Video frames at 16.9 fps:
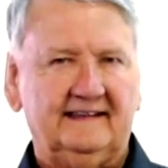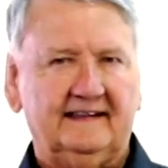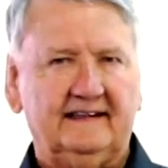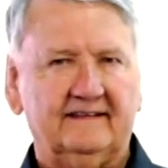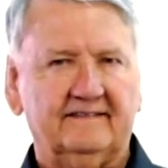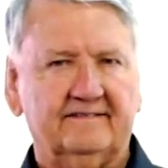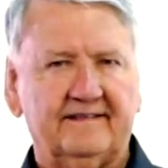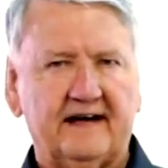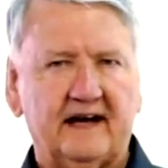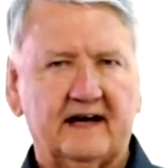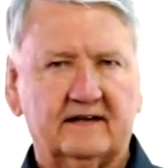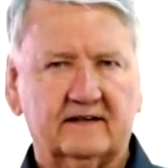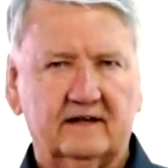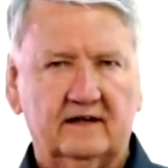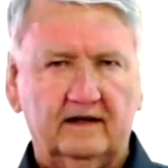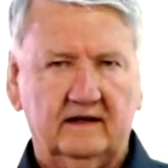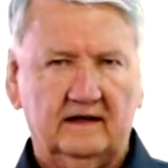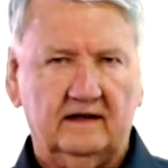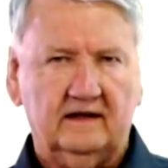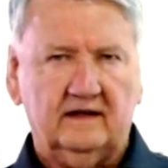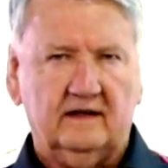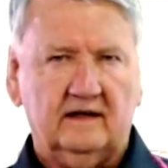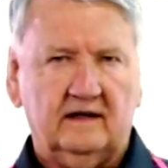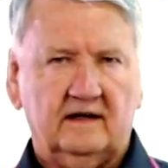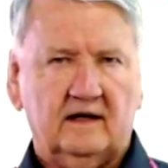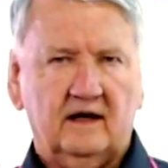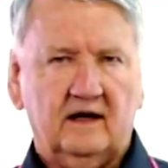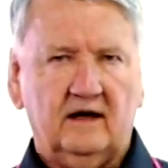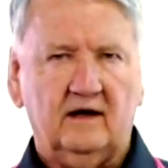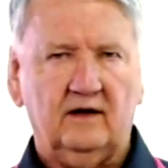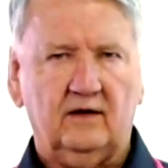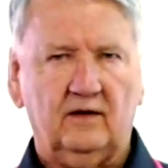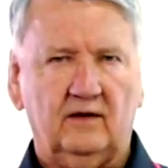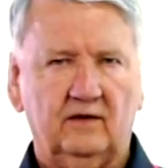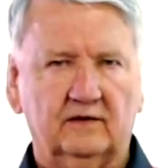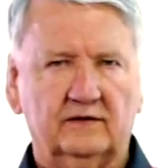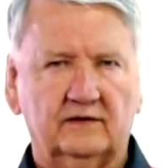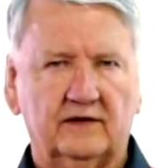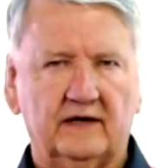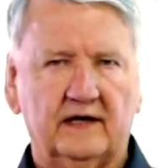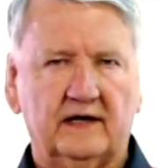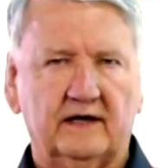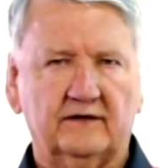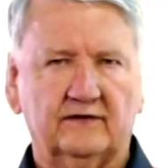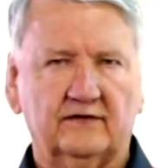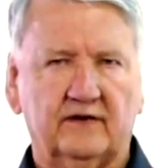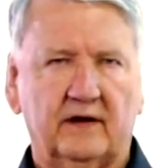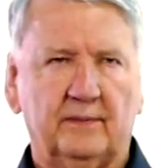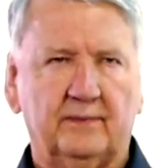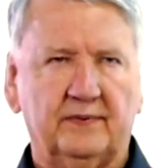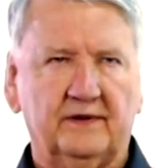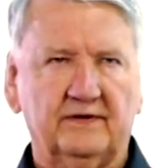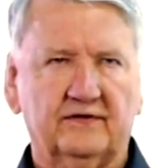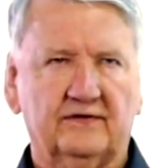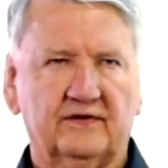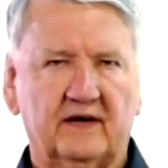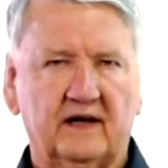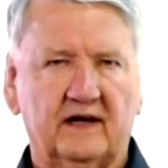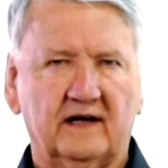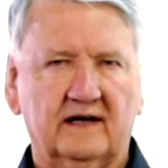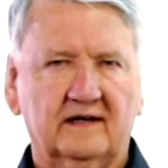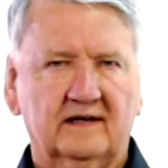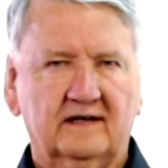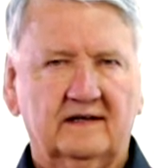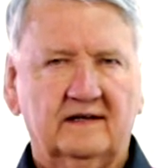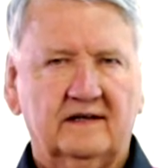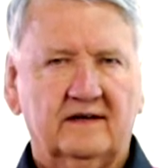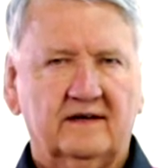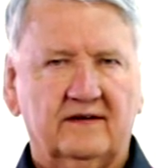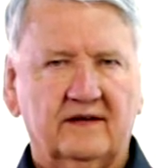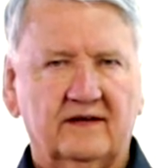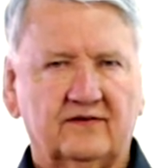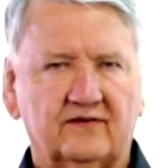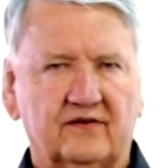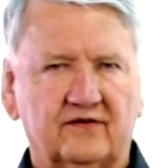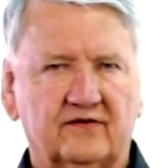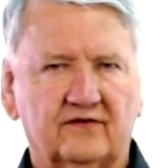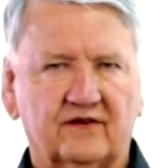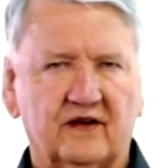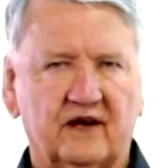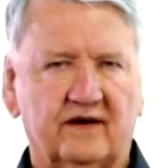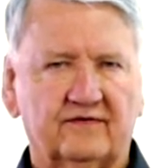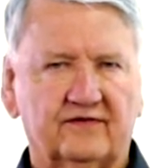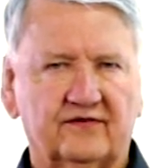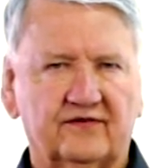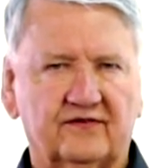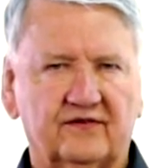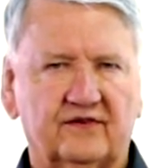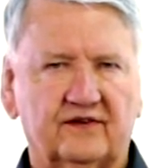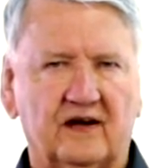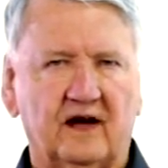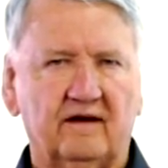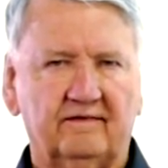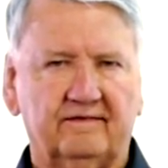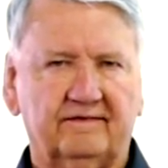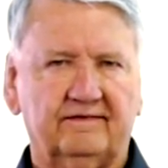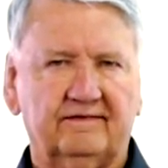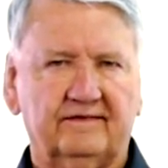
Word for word: In fact, hold your hands up and say, This is tough stuff.